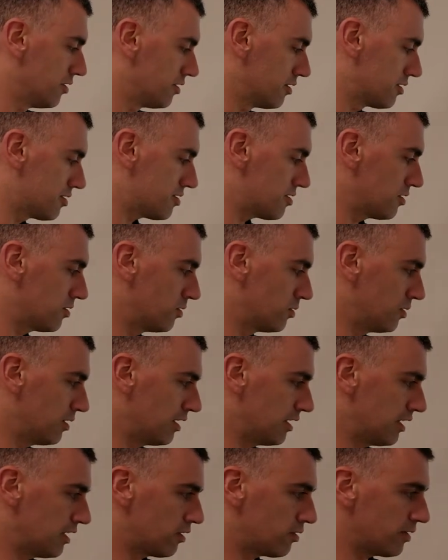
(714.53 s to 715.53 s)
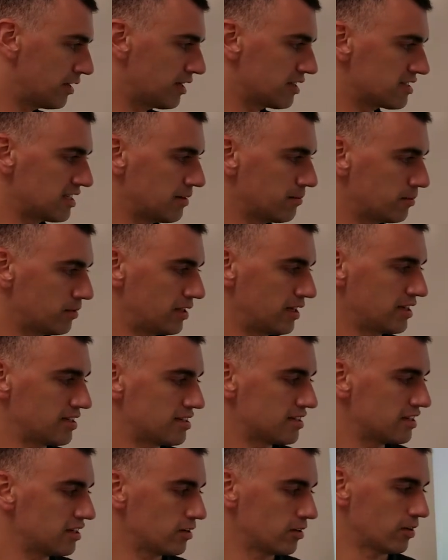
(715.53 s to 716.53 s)
So a great example of that is
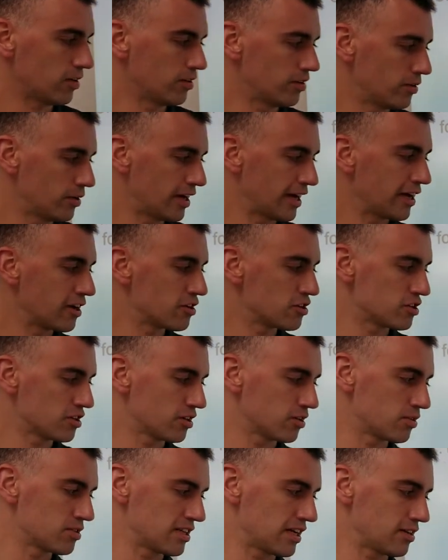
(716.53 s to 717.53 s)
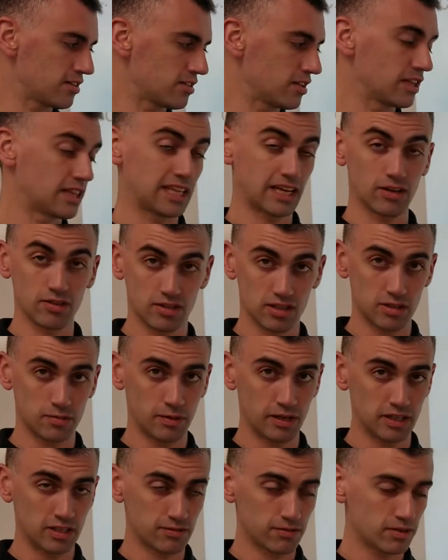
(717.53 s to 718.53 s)
here. Although hydrogen goes out to the thousandths
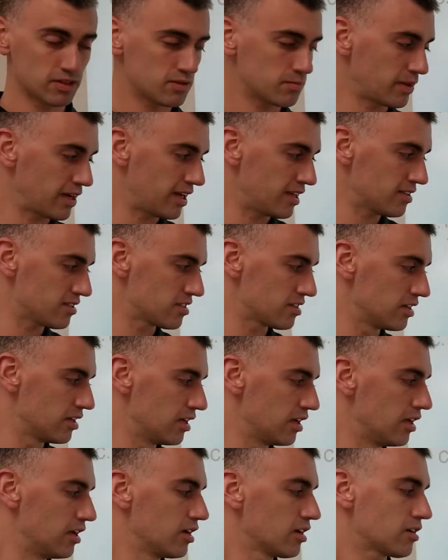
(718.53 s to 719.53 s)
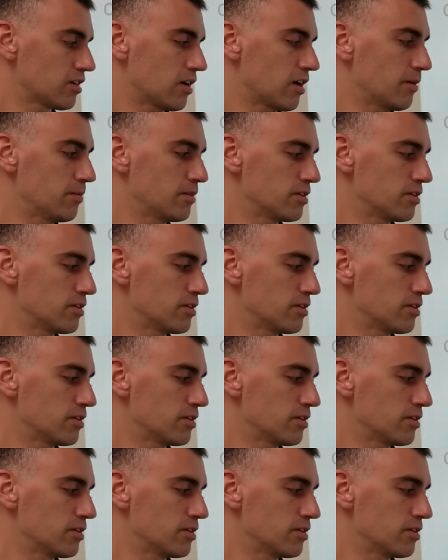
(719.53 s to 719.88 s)
place for its mass, carbon